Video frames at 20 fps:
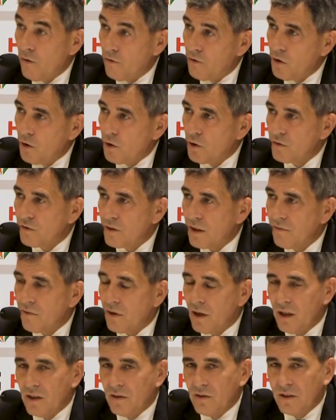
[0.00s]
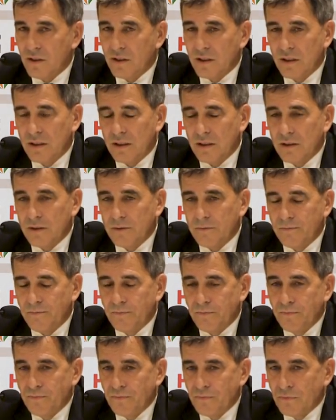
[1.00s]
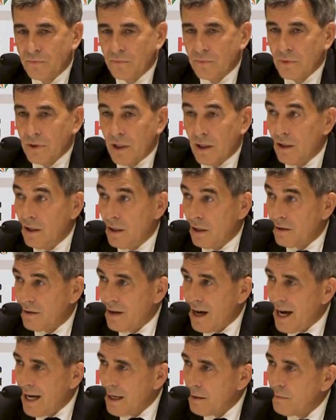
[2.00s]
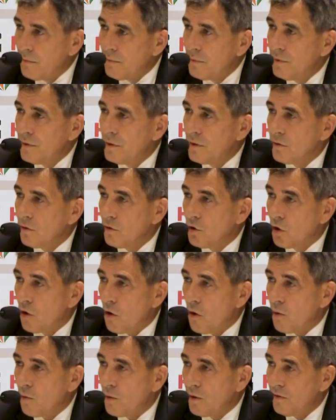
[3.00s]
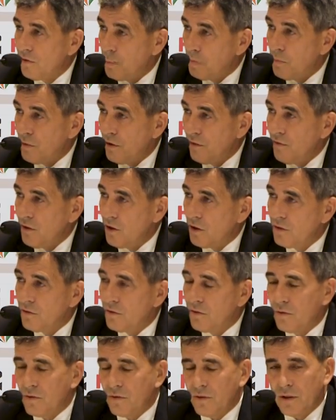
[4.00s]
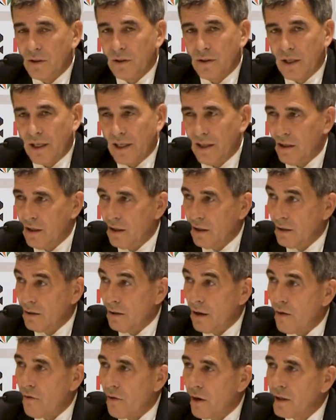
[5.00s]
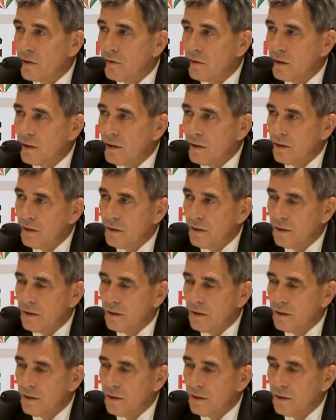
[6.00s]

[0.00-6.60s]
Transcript: Of course, I've got the time to talk with the previous technical director.